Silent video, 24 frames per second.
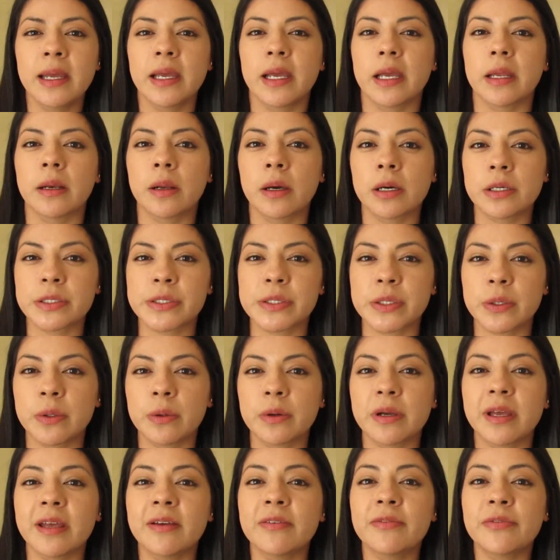and also
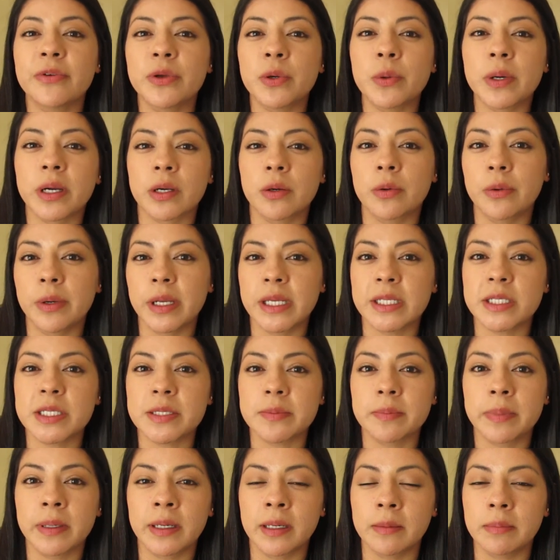if you are going to
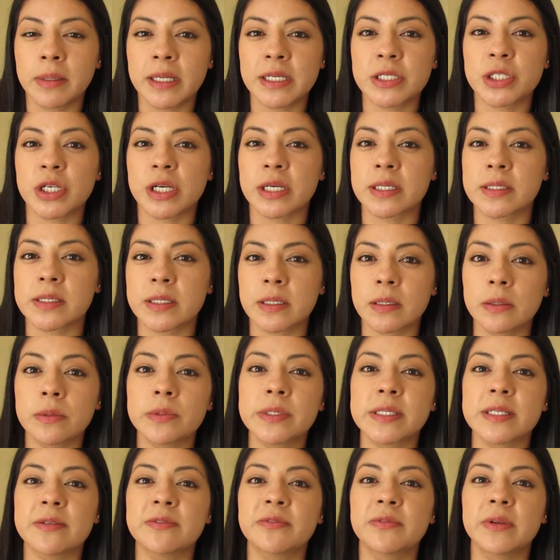publish
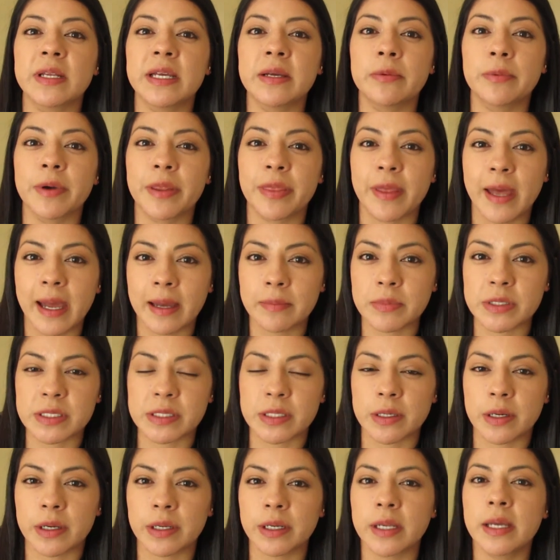exclusively with
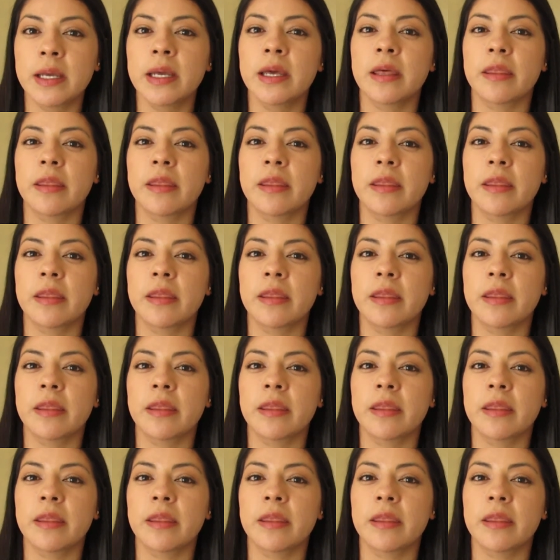Amazon.